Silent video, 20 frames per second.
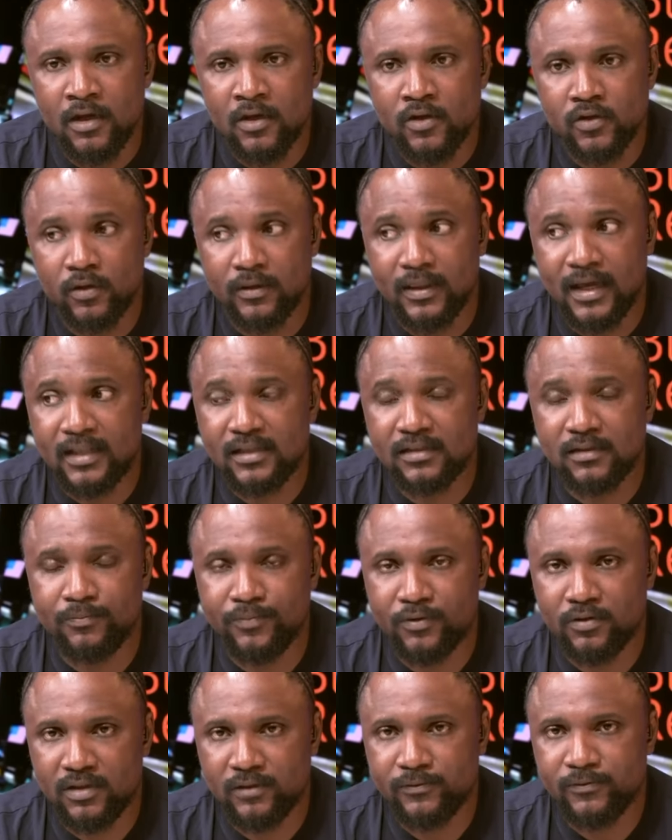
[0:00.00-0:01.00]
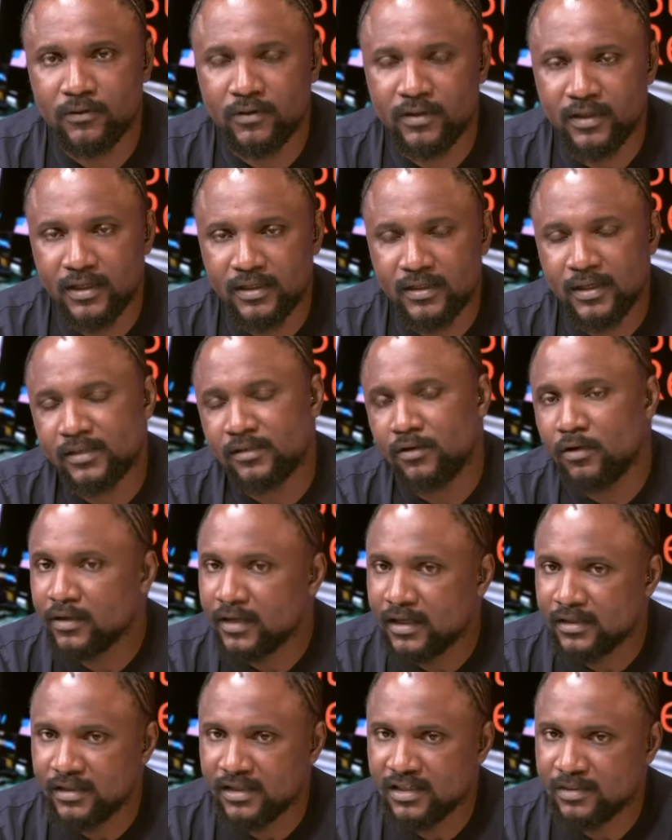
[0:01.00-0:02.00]
So that's the beautiful thing. As long
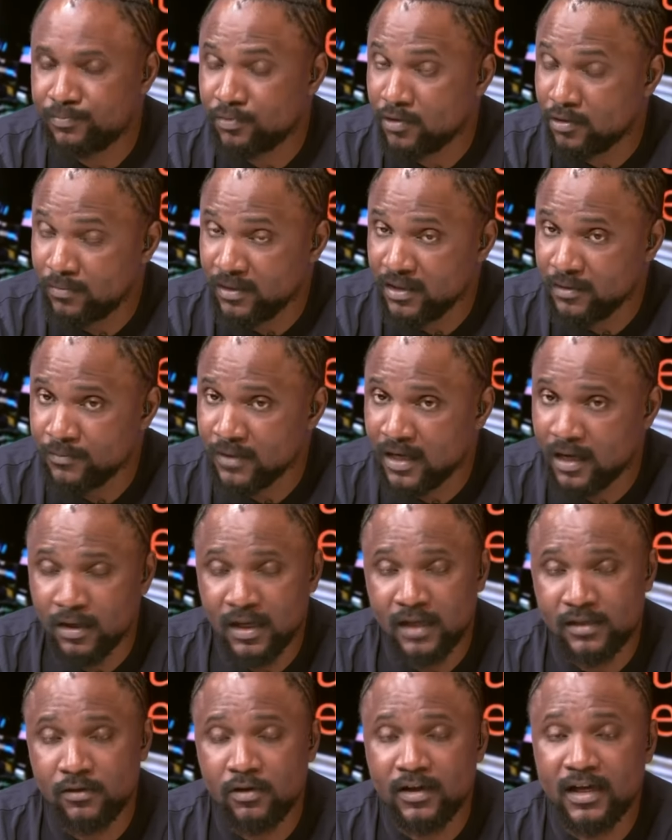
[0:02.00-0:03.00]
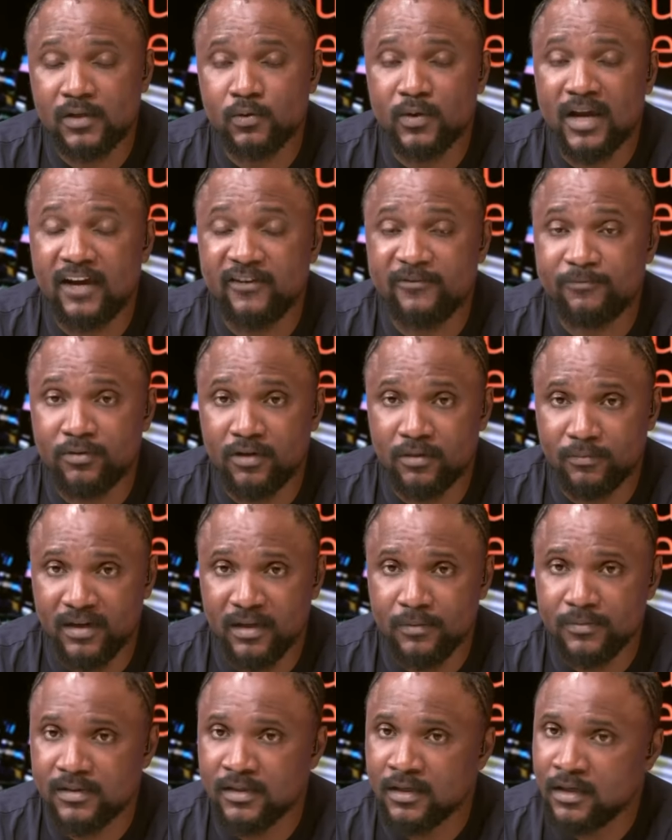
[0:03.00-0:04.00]
as there's problem, uh, as long as we have
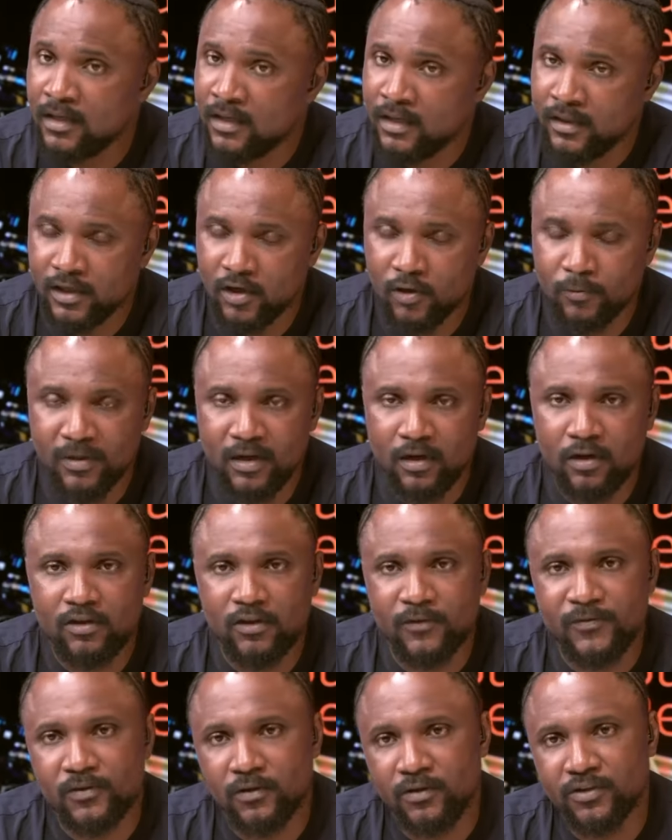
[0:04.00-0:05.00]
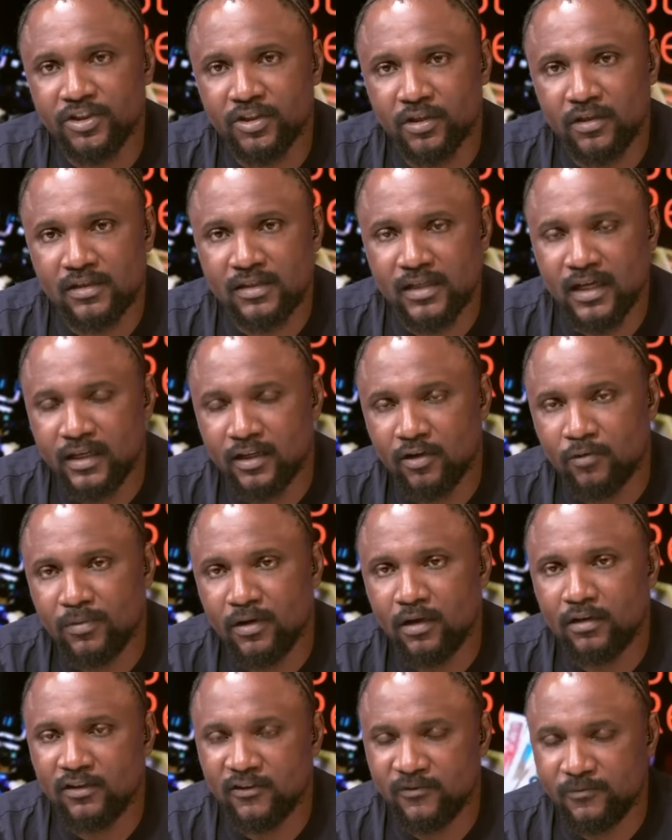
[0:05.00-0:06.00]
problems, there will be a lot of solutions and there will be
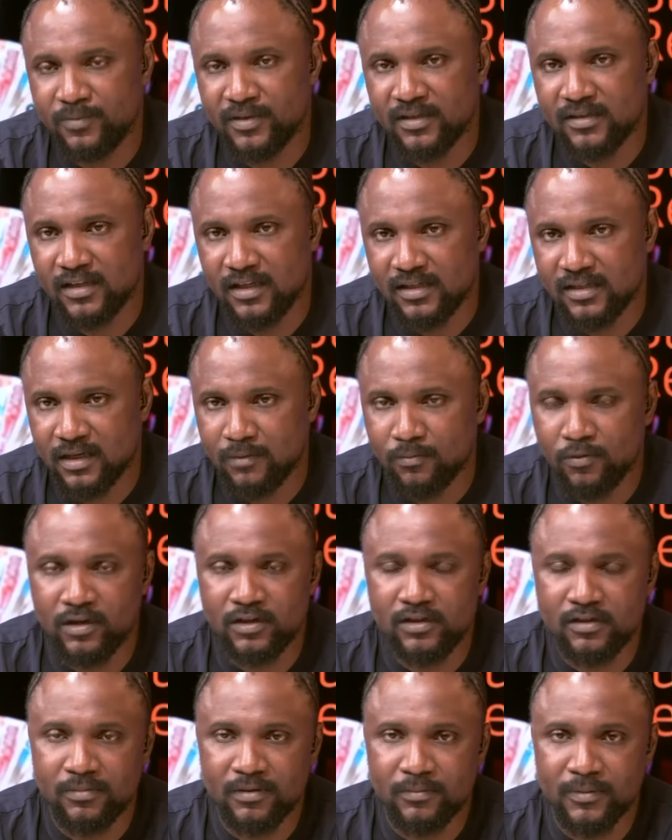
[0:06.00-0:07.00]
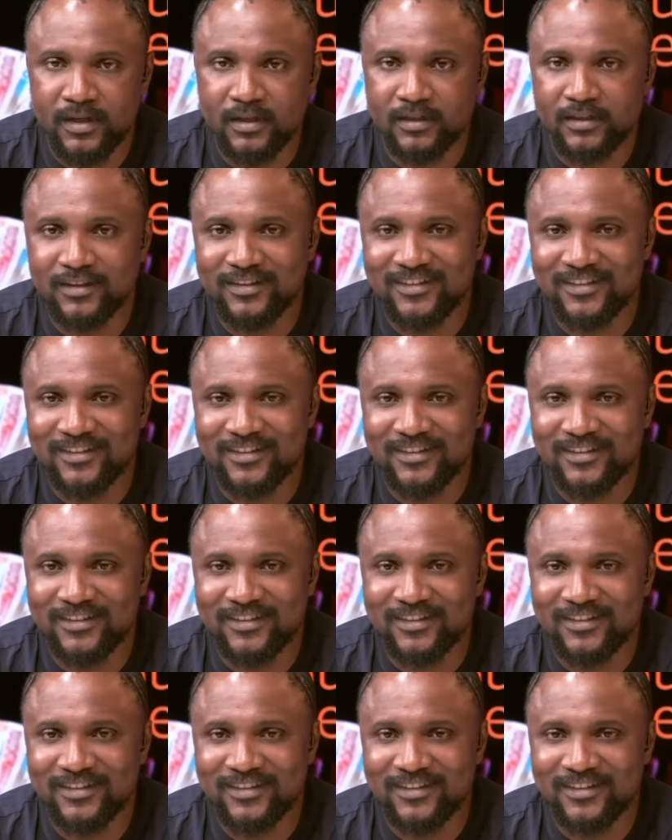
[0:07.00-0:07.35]
a lot of business and money to be made.